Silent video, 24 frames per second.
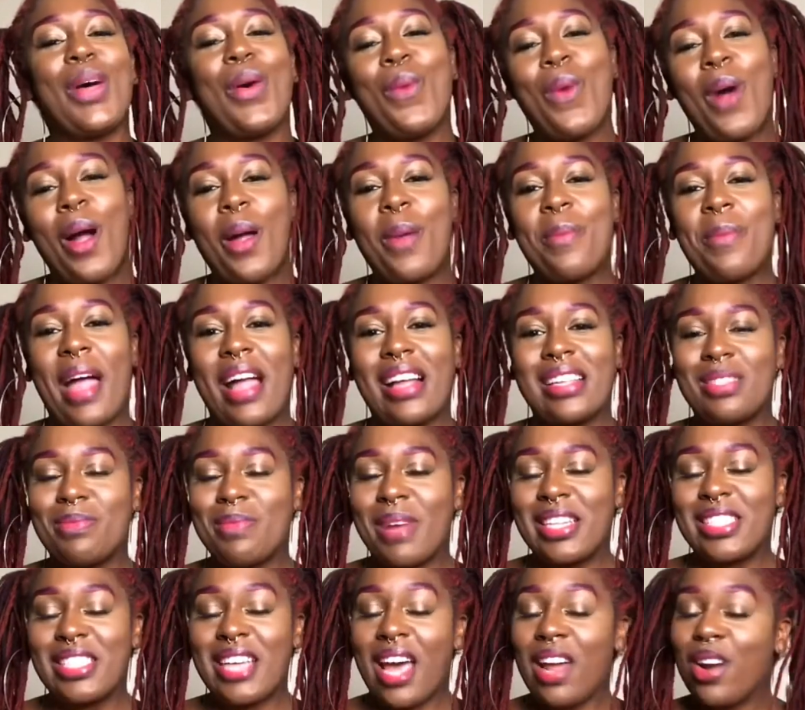Welcome back to my
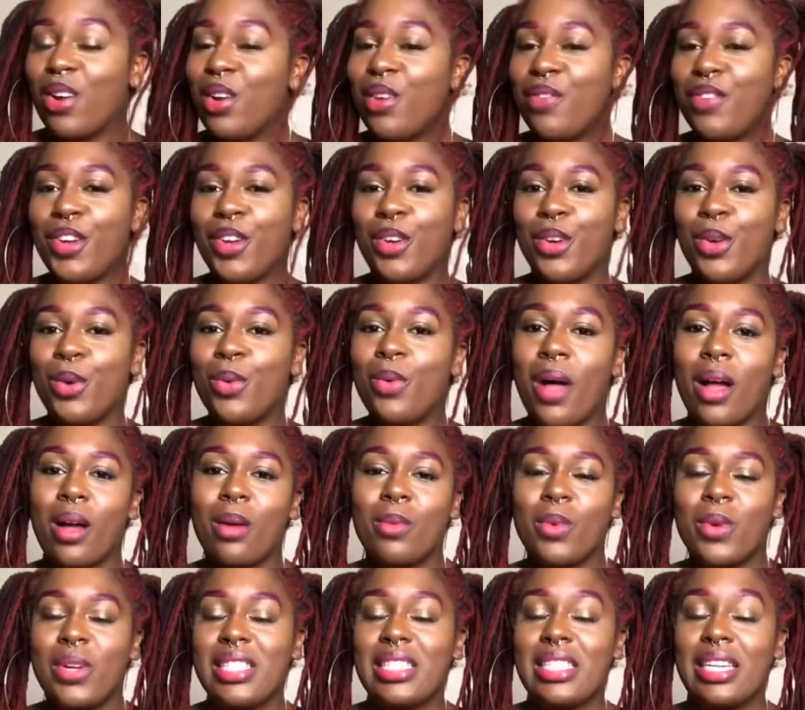channel. If you're new, welcome
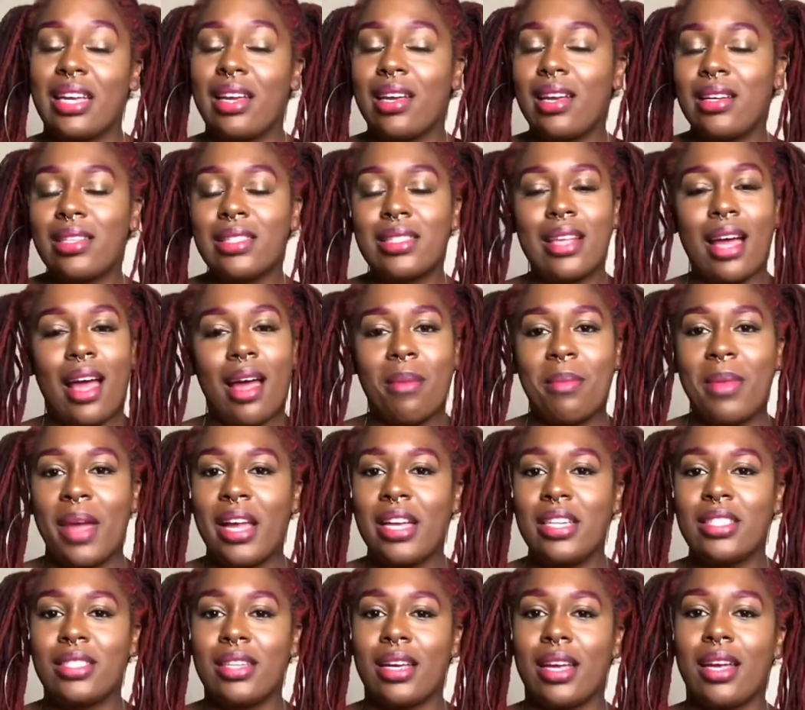Queens and Kings. I'm
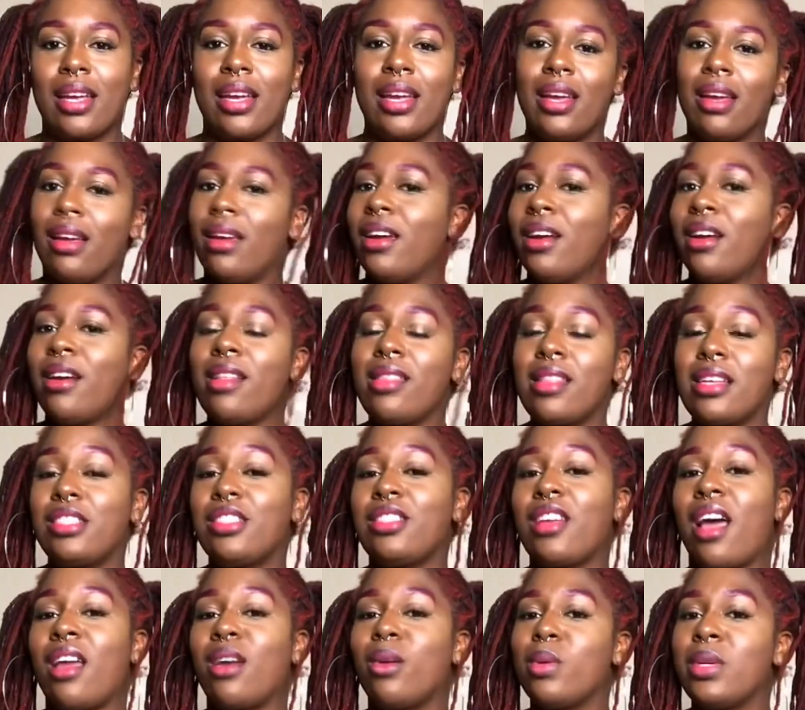Ajae. Here on this
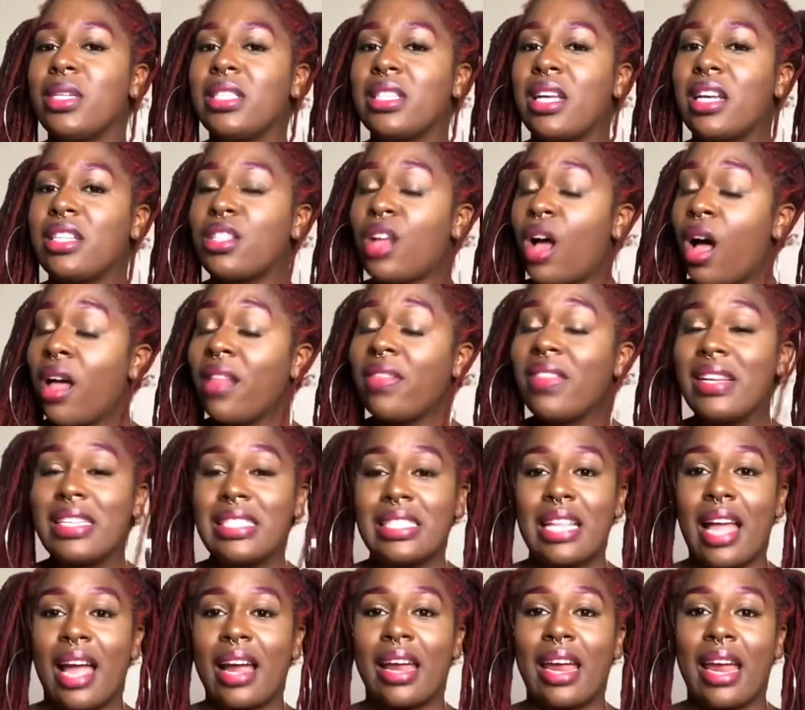channel, we discuss all things
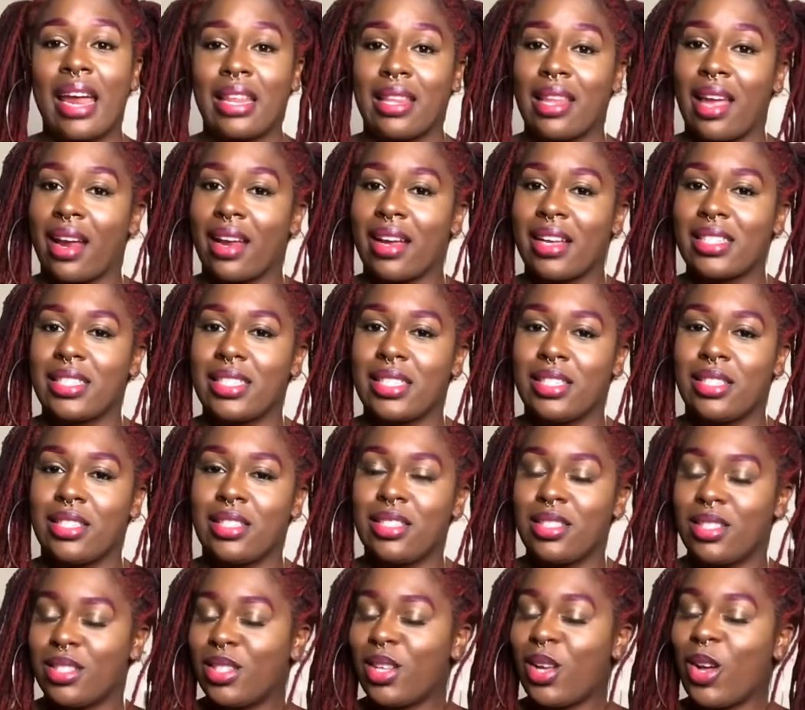Lock and Lock
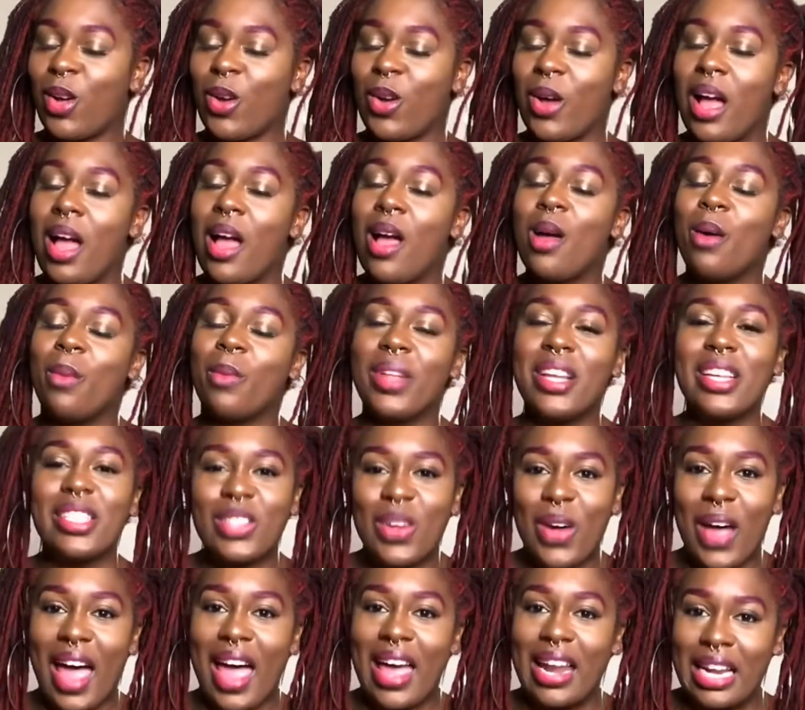extensions. So please go
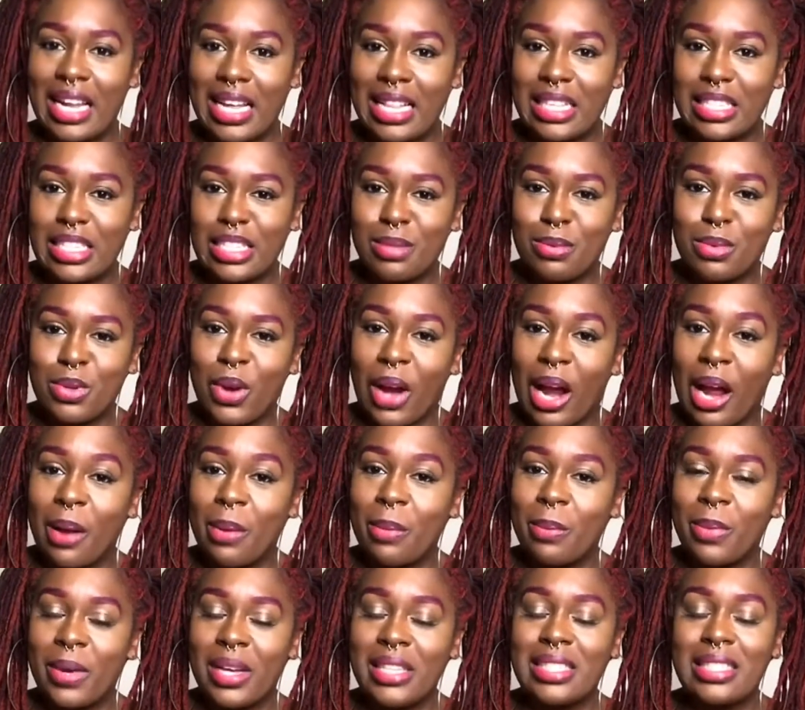ahead and hit the subscribe
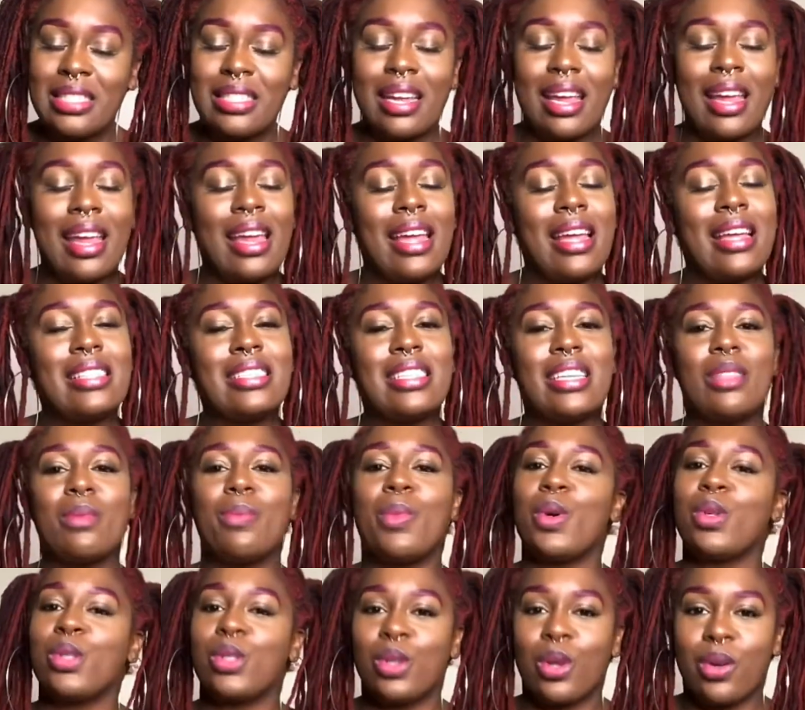button and hit the
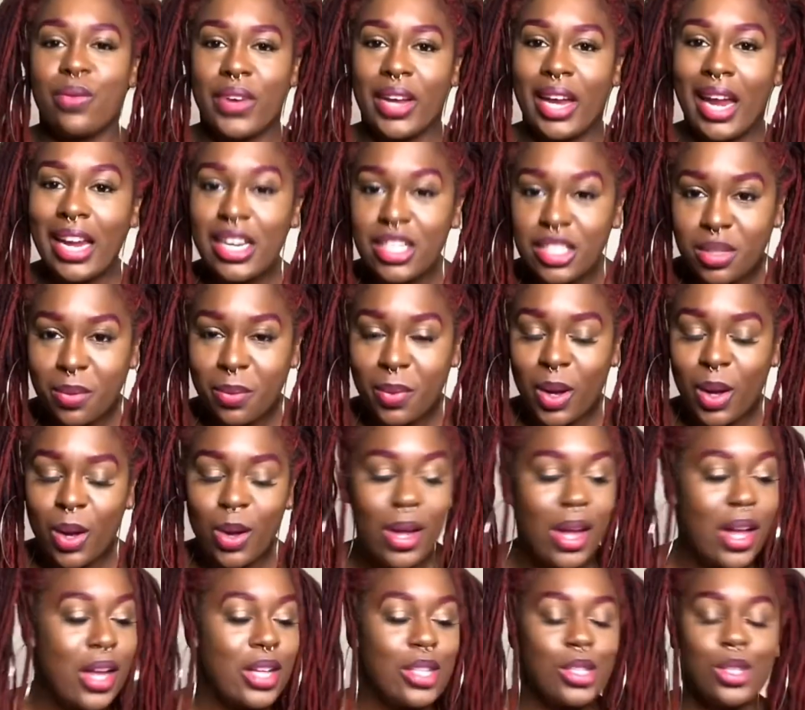post notification bell
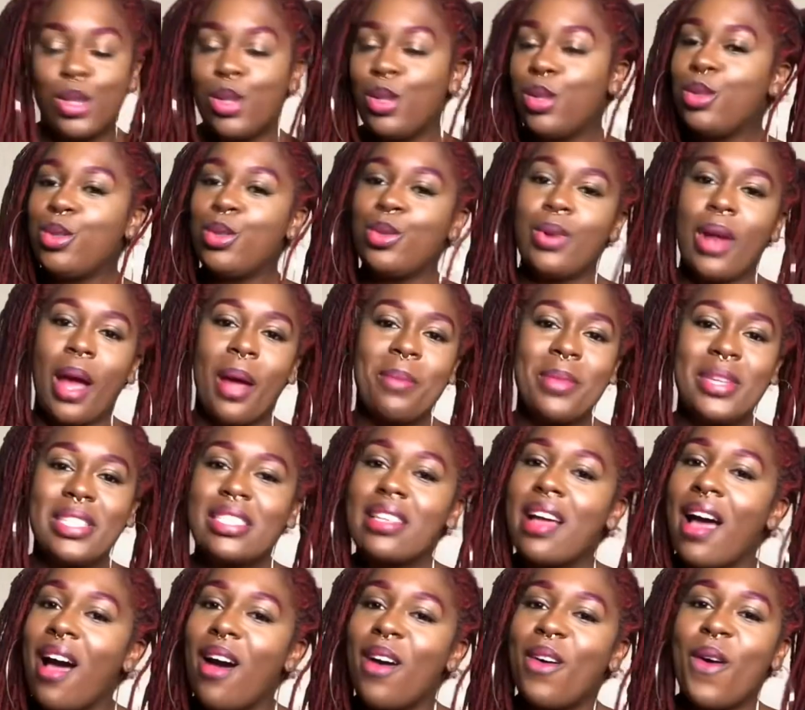so you do not miss
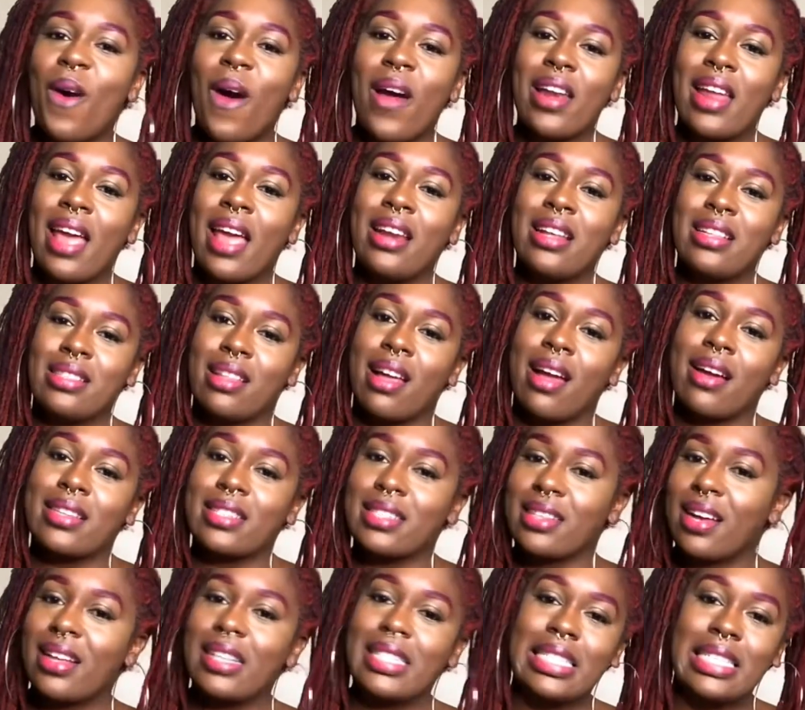out on any Locs
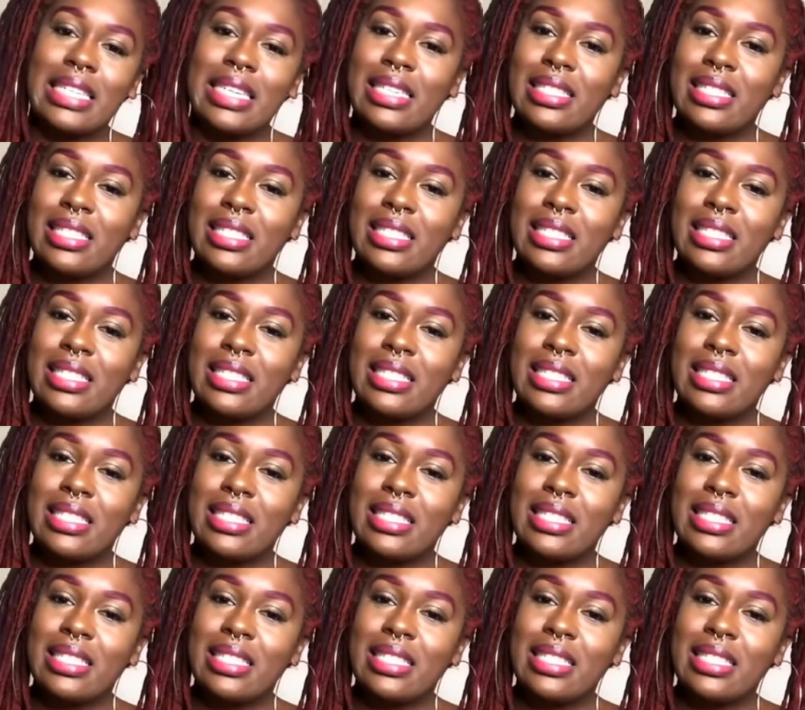content.